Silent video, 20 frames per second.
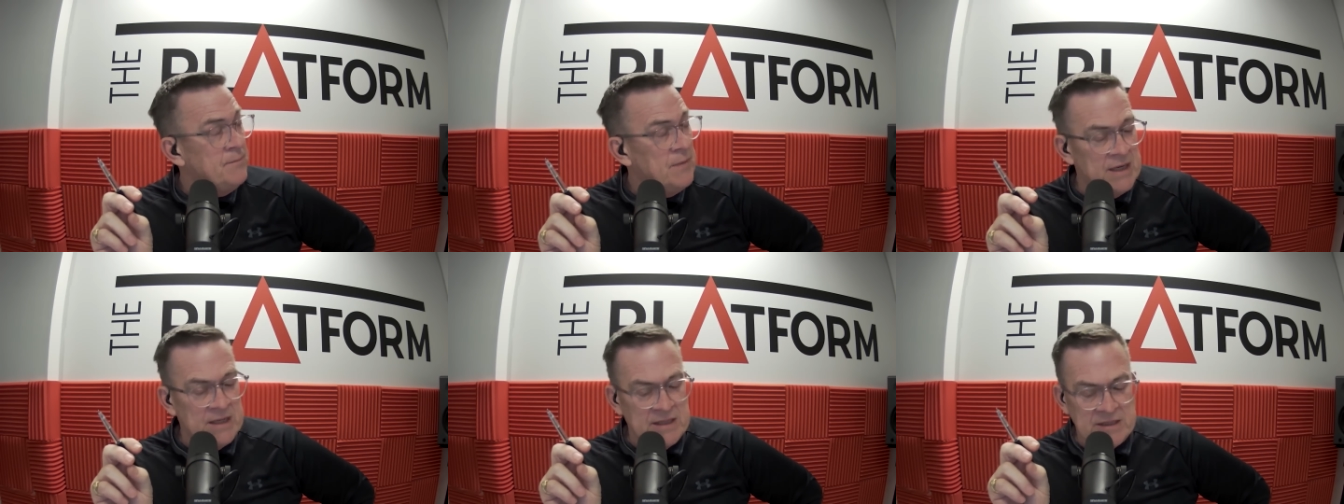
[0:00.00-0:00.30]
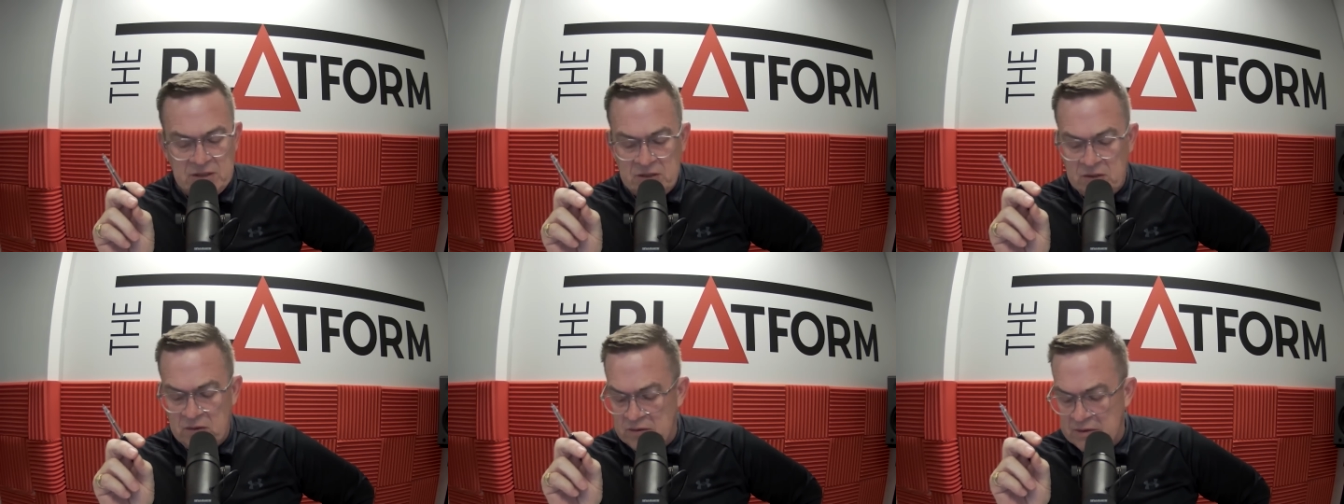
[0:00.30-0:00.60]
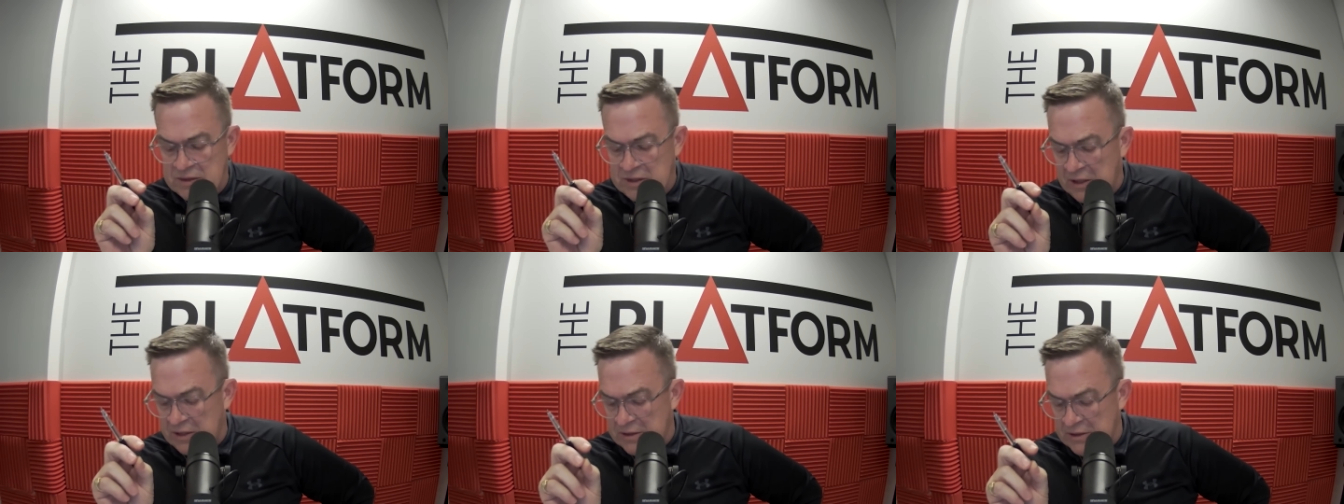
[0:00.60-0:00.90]
It has
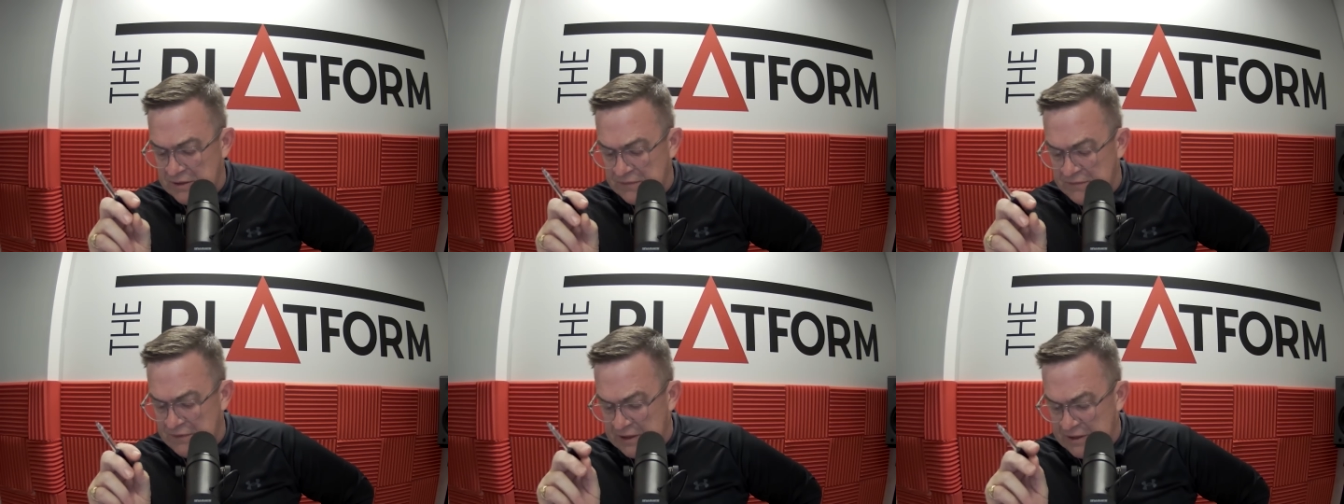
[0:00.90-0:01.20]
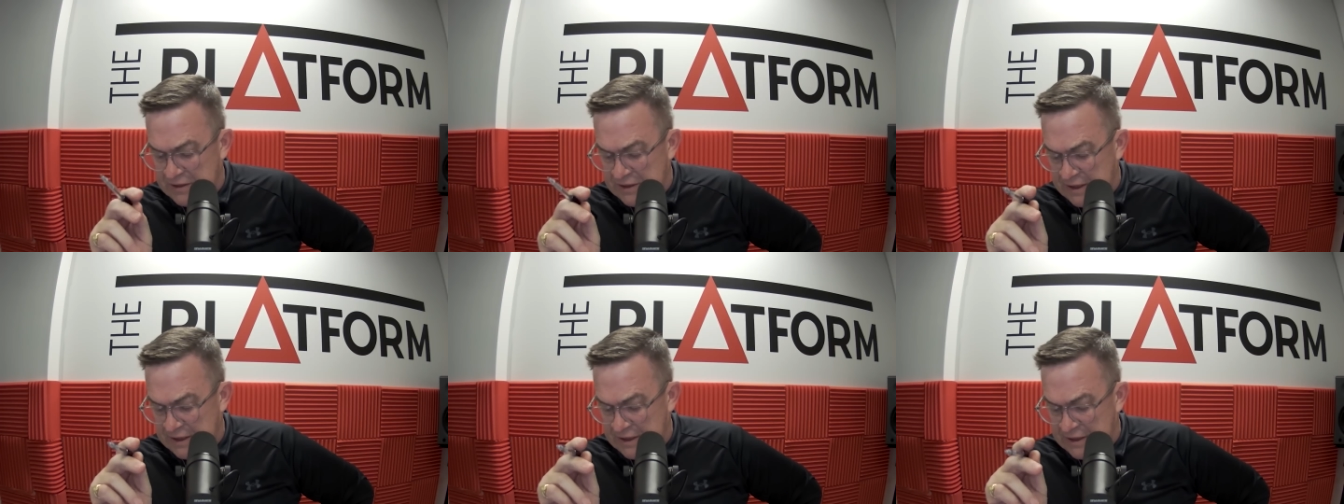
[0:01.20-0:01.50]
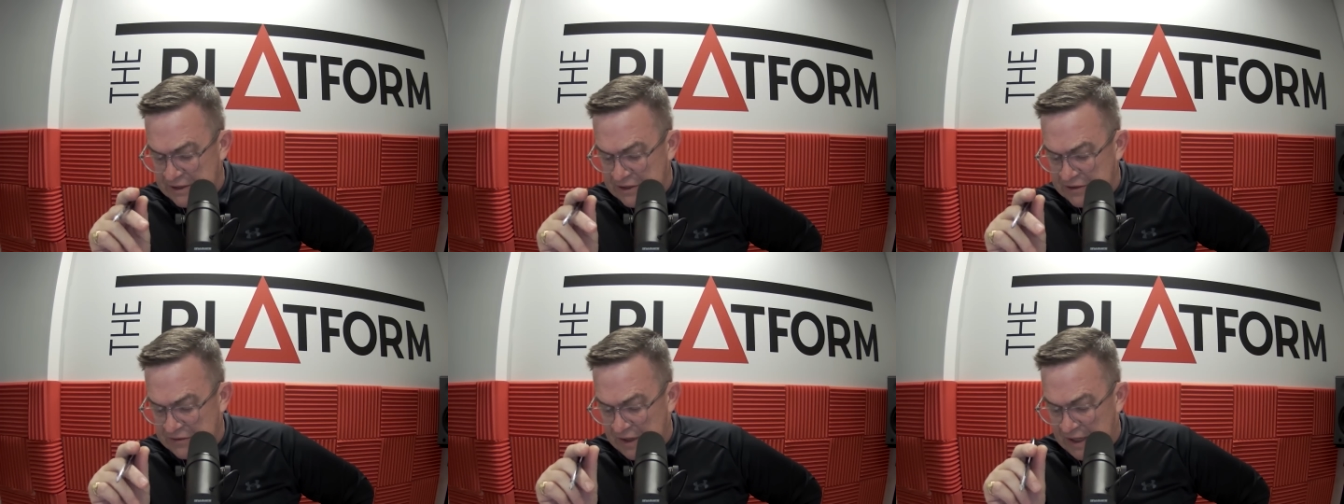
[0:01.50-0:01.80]
caused controversy
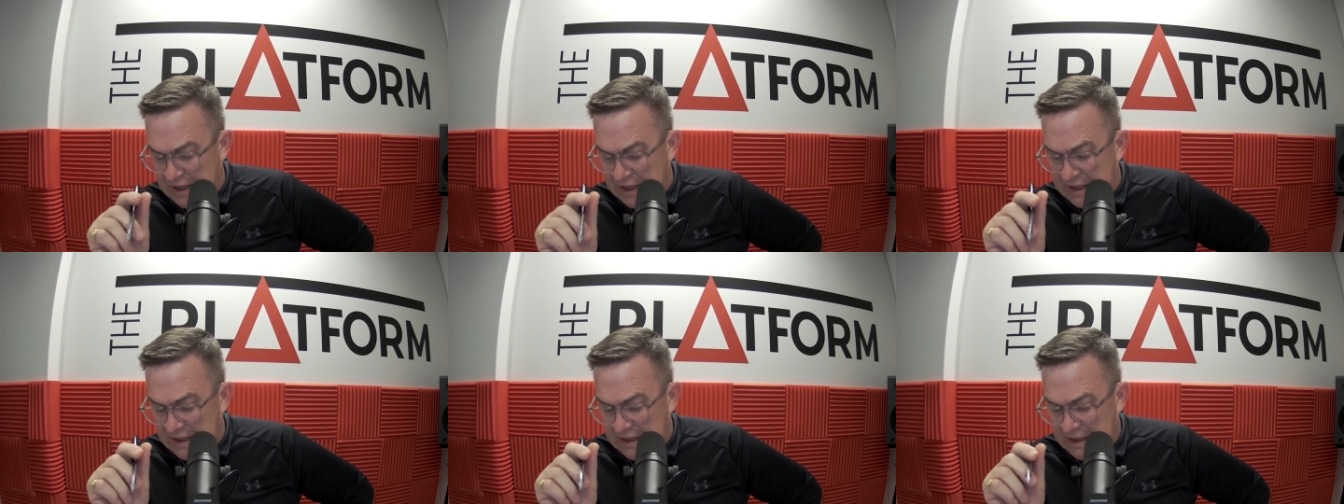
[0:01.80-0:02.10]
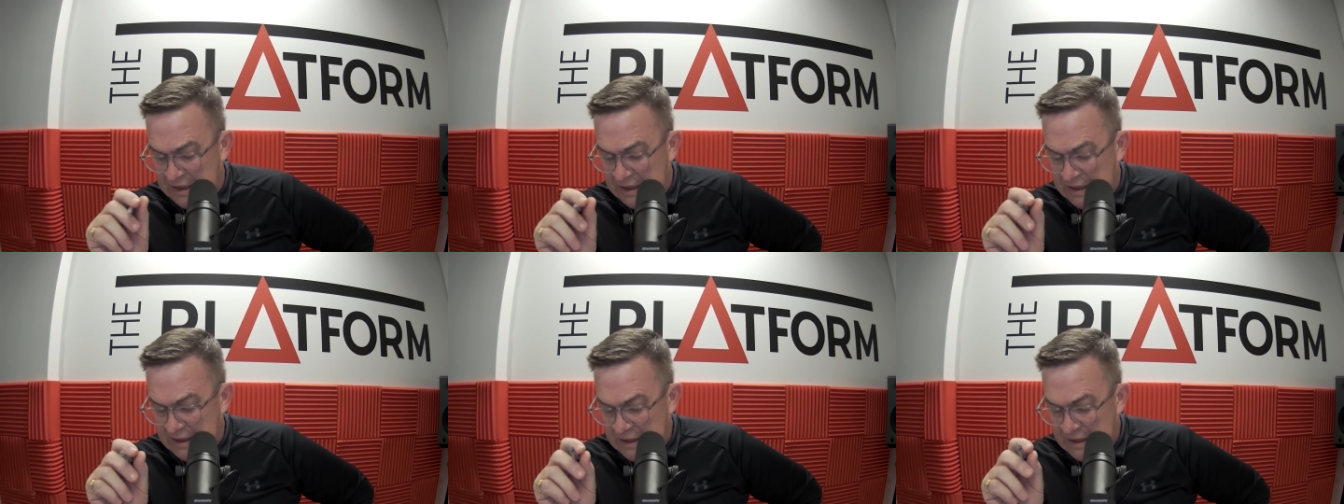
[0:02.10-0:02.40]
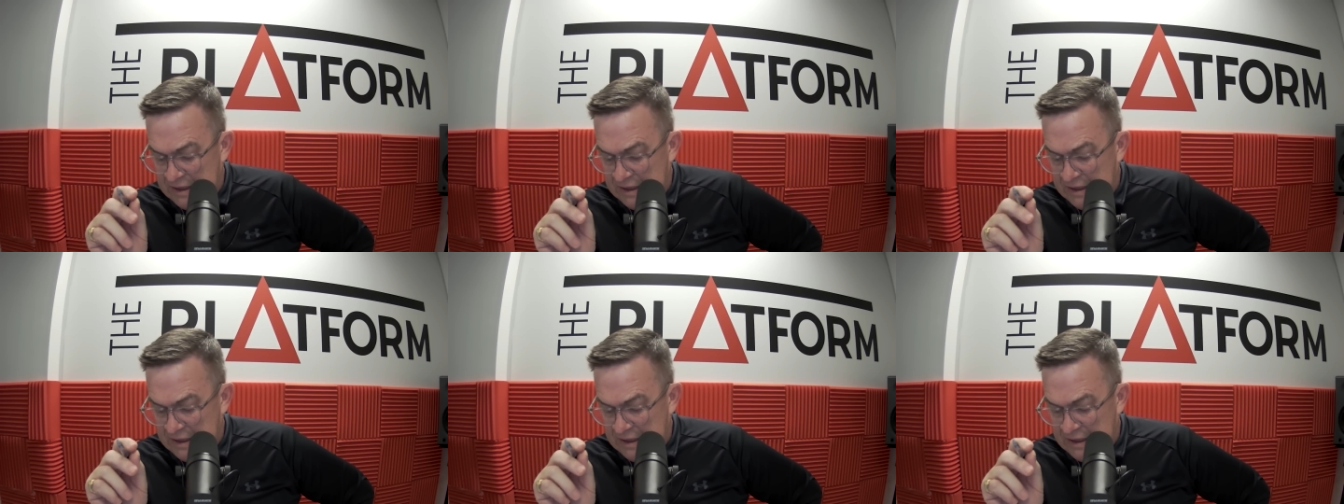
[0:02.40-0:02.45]
in Australia